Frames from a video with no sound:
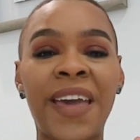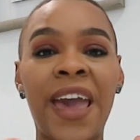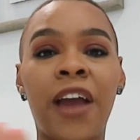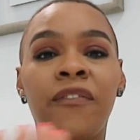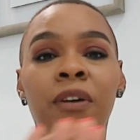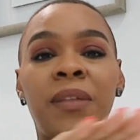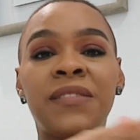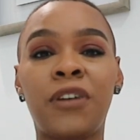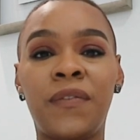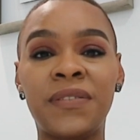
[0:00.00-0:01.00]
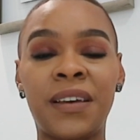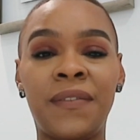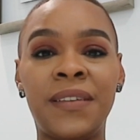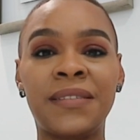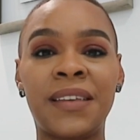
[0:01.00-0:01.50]
the hair from the surface
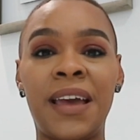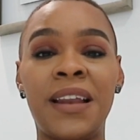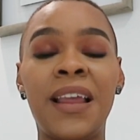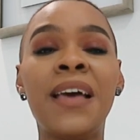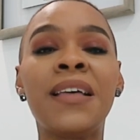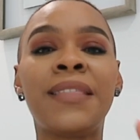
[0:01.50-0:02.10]
of the skin.